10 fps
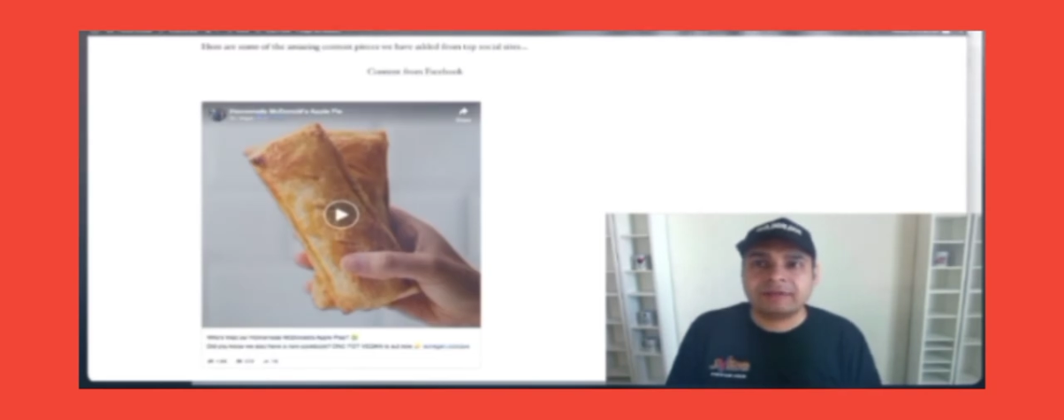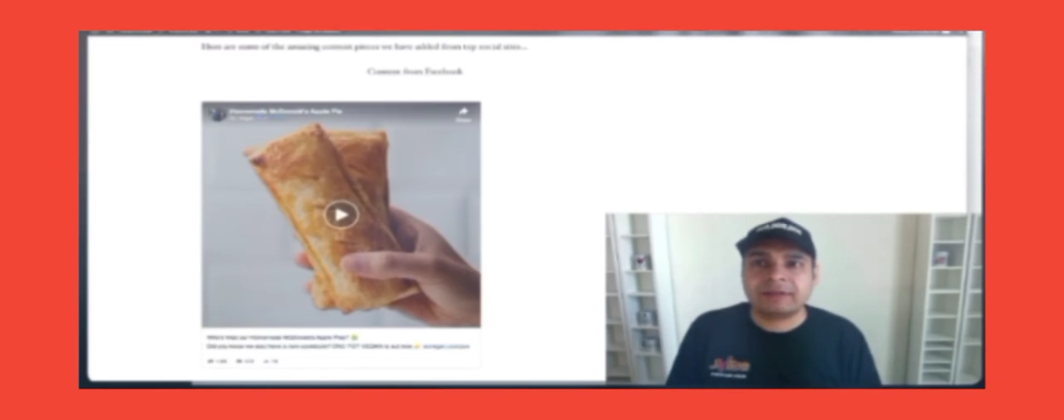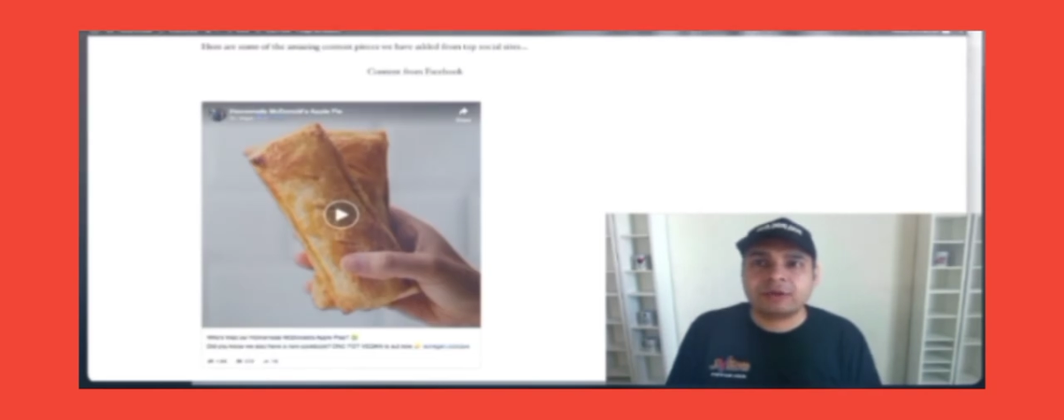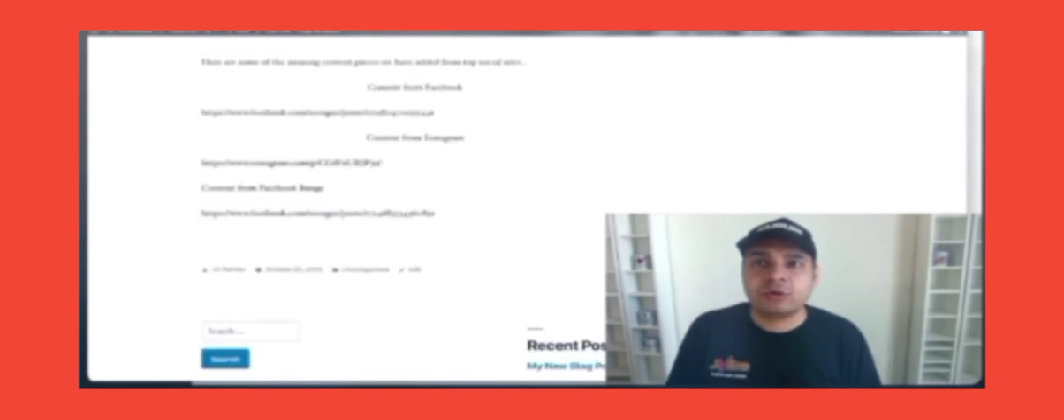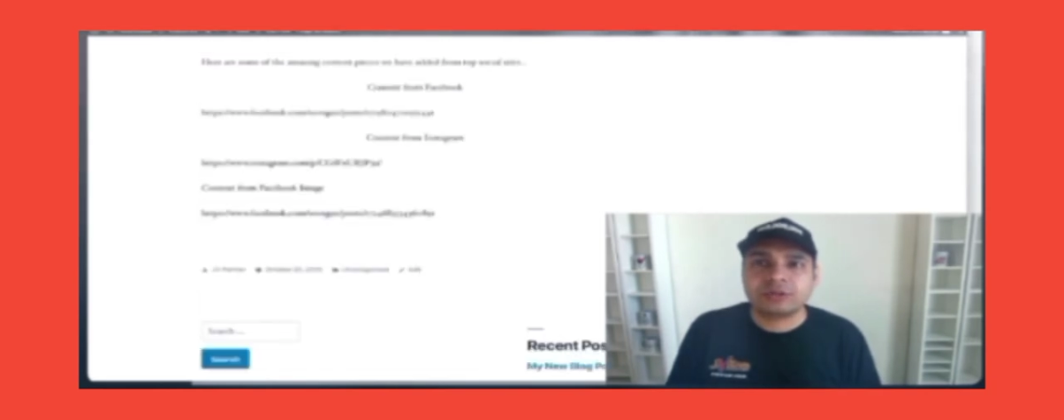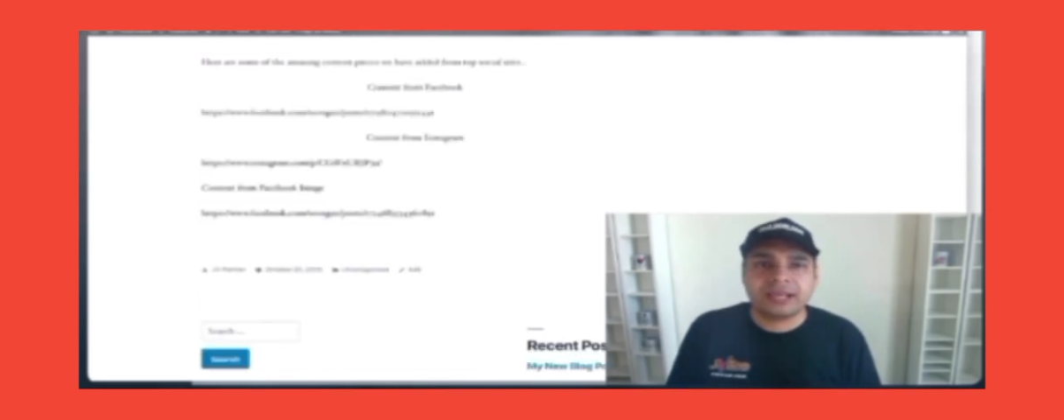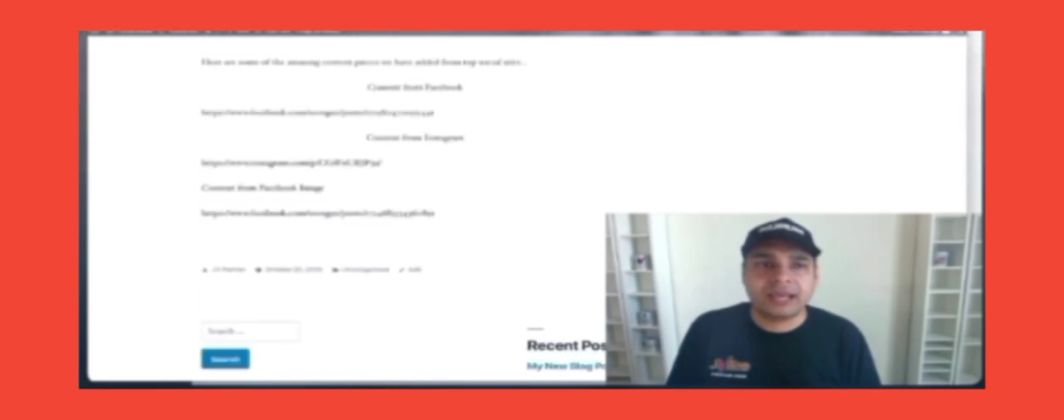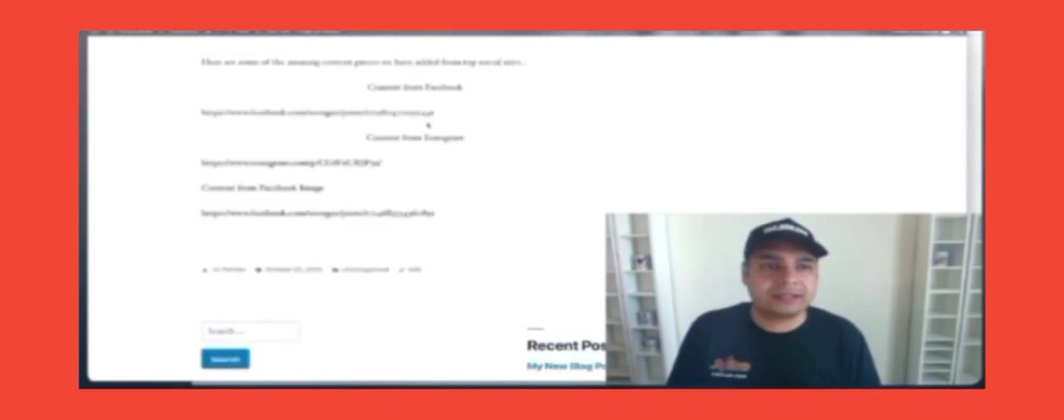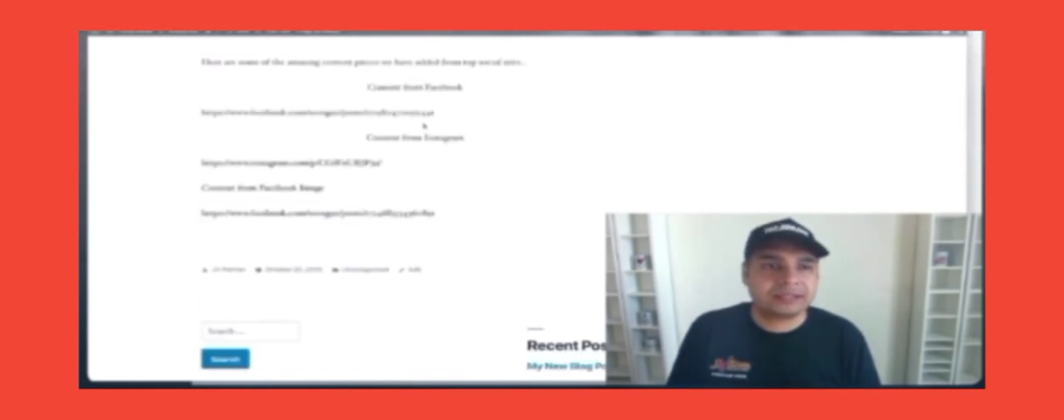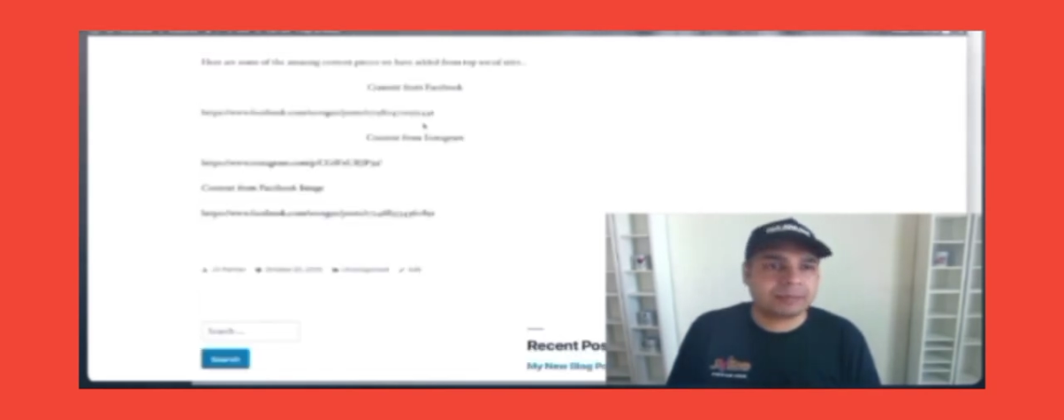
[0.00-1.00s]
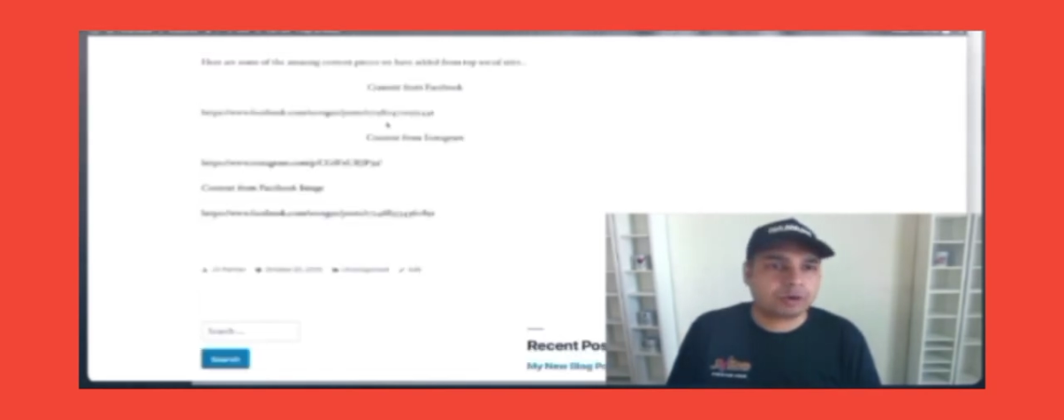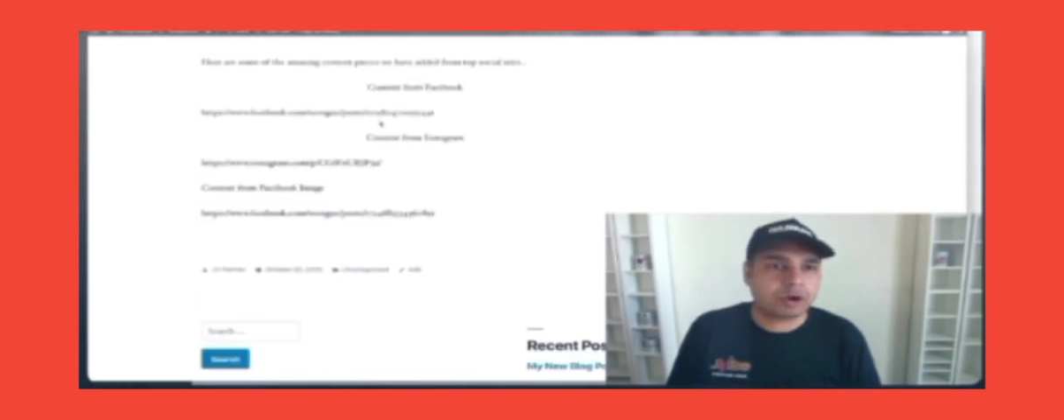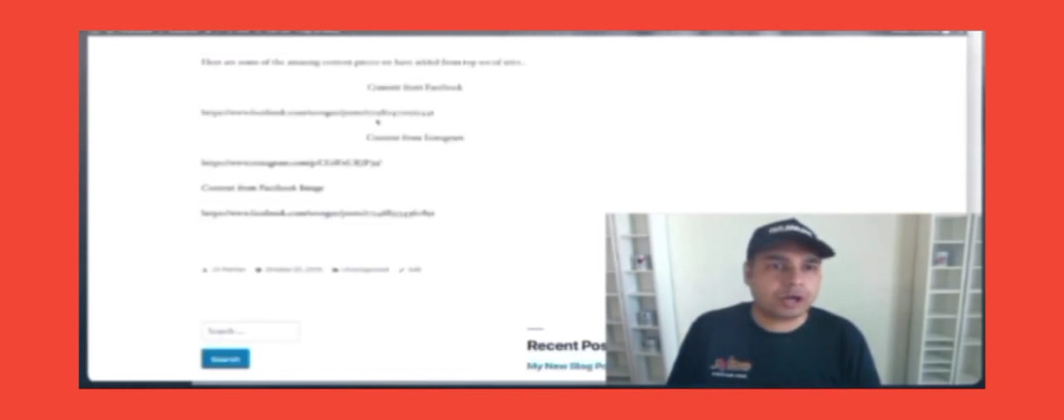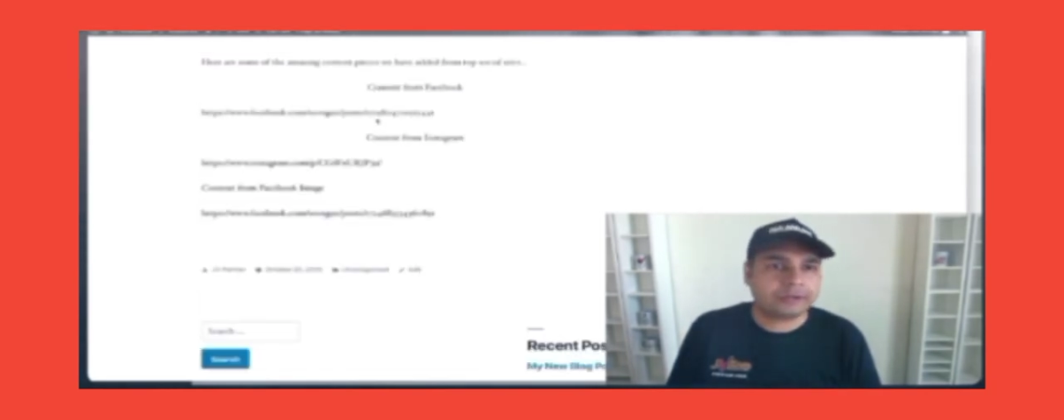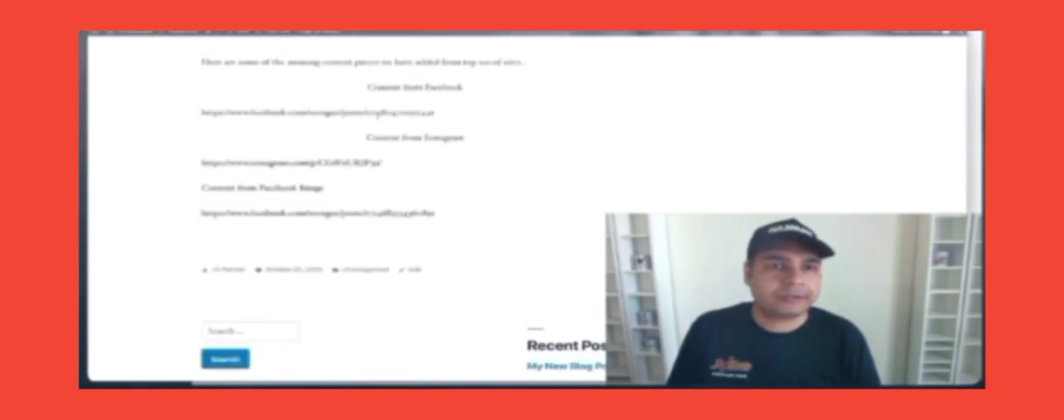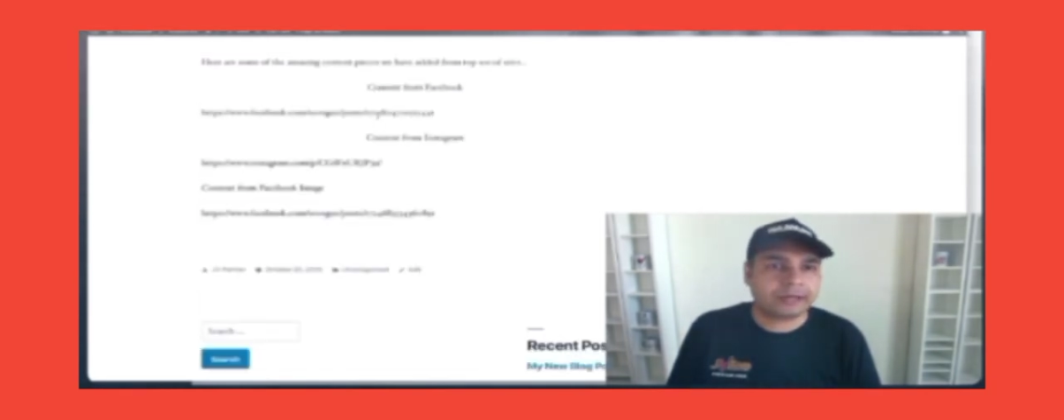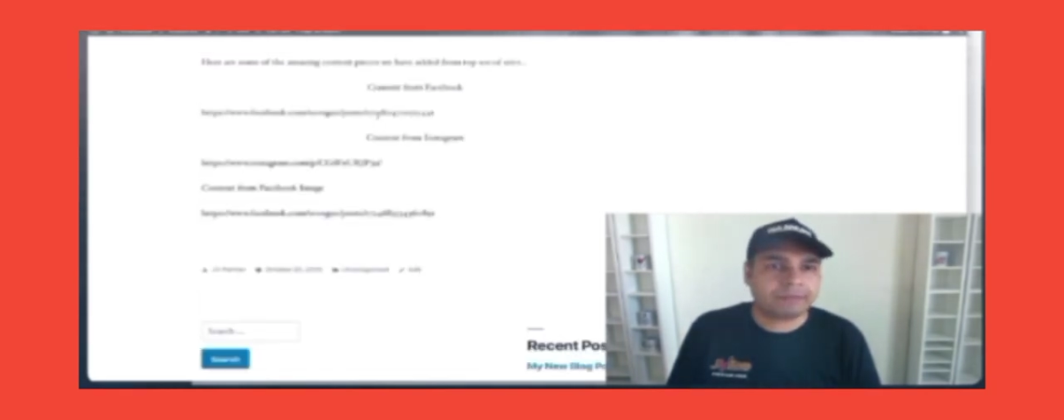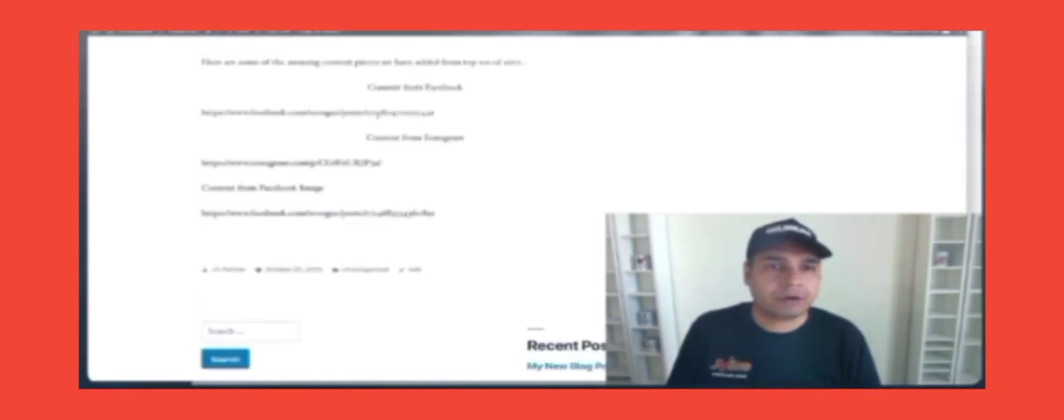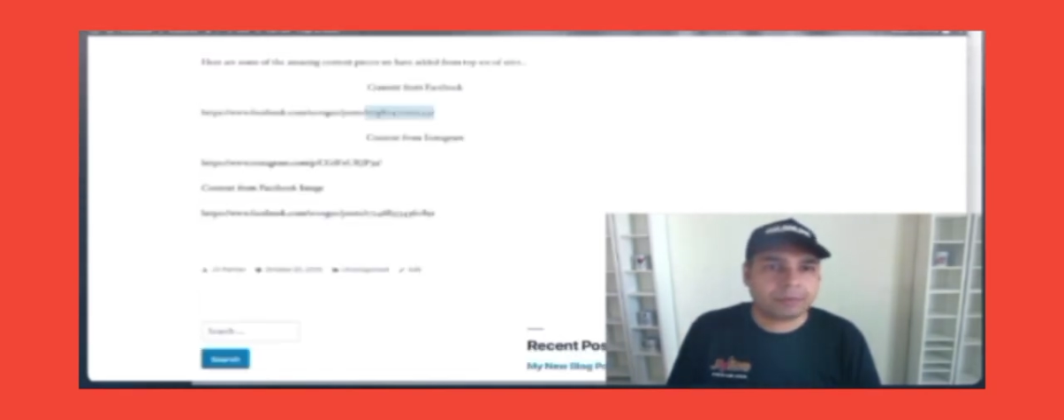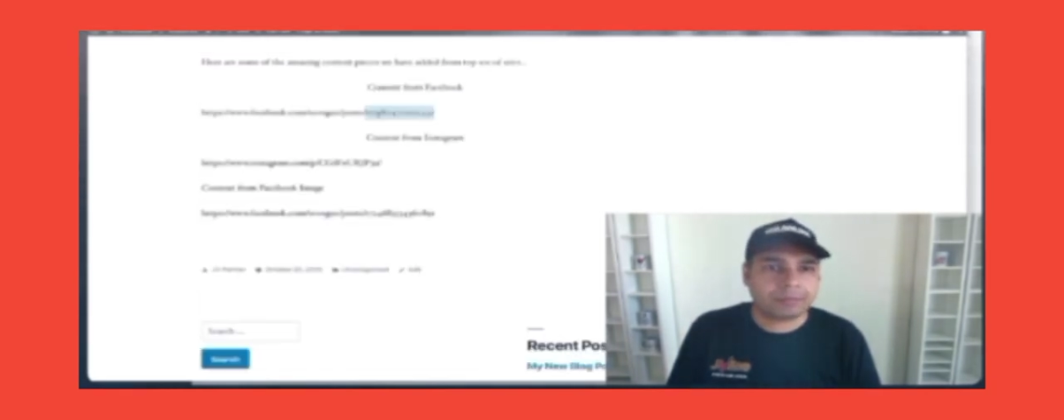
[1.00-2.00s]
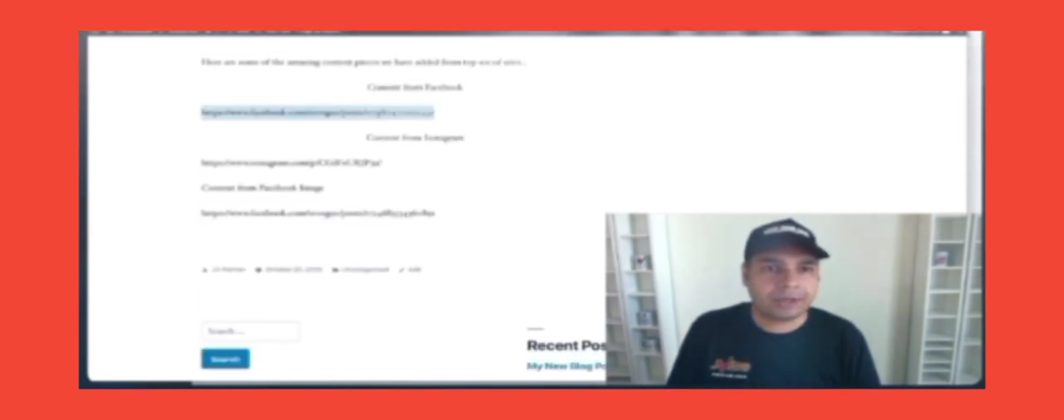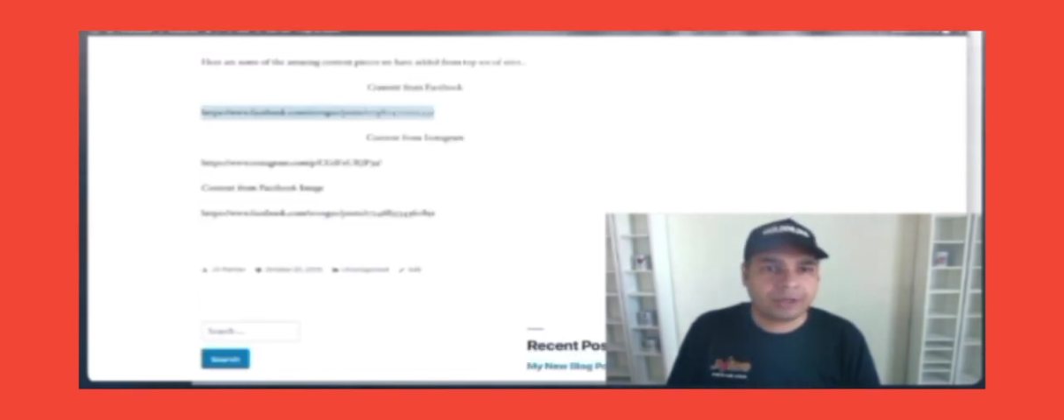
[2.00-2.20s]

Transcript: When you take some content from